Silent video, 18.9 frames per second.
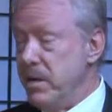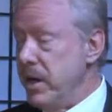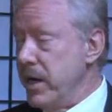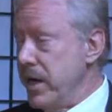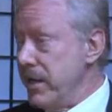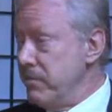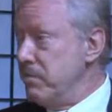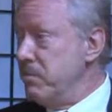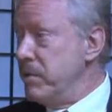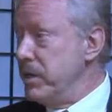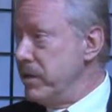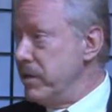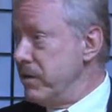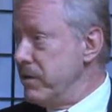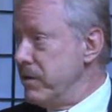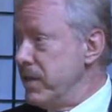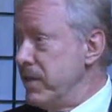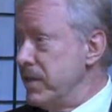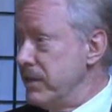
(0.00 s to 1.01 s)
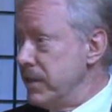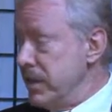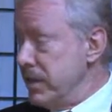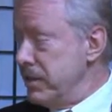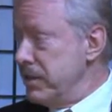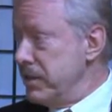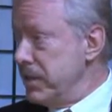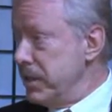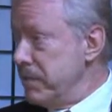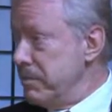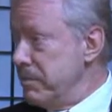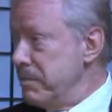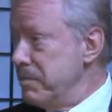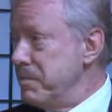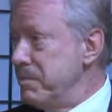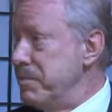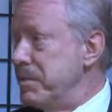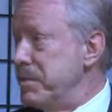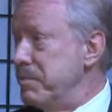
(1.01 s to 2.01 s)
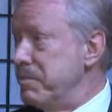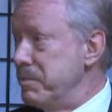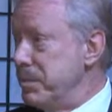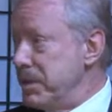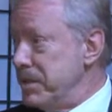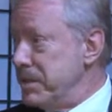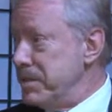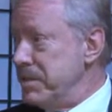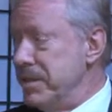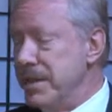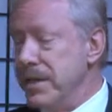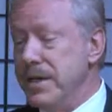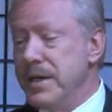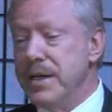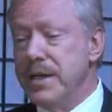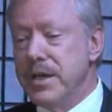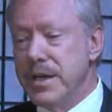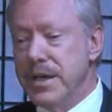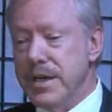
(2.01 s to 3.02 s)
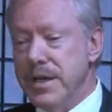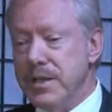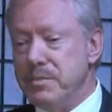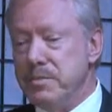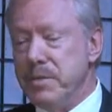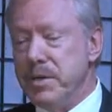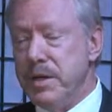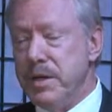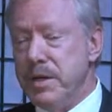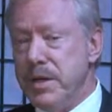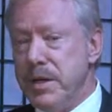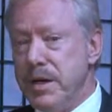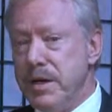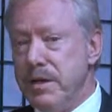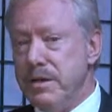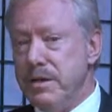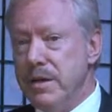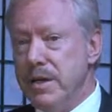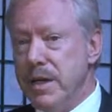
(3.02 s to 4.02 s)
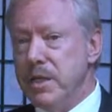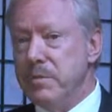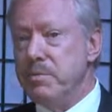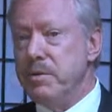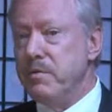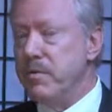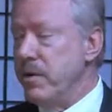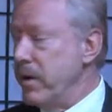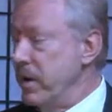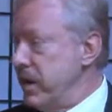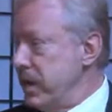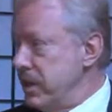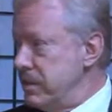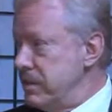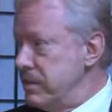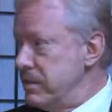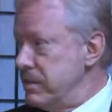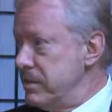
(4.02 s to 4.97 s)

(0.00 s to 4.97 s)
I haven't been there that entire time, but it's been very nice.